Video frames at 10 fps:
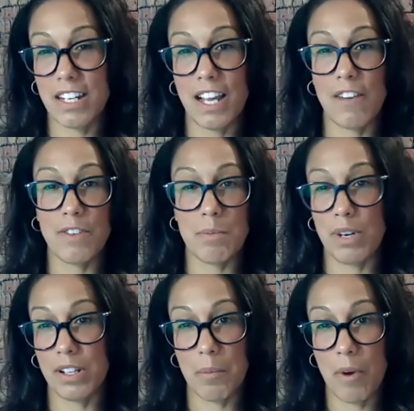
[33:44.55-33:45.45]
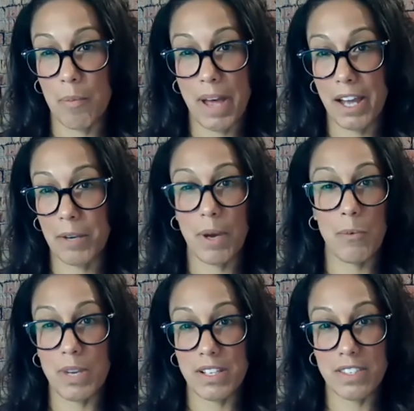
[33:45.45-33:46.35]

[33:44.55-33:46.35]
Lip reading: I have to bring them all back by week